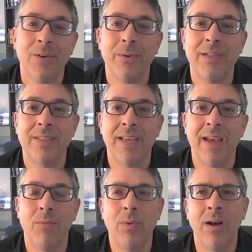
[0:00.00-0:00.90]
We
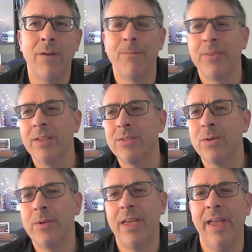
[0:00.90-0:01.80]
say, well, it's
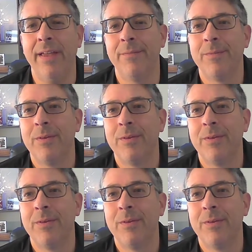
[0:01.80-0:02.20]
okay.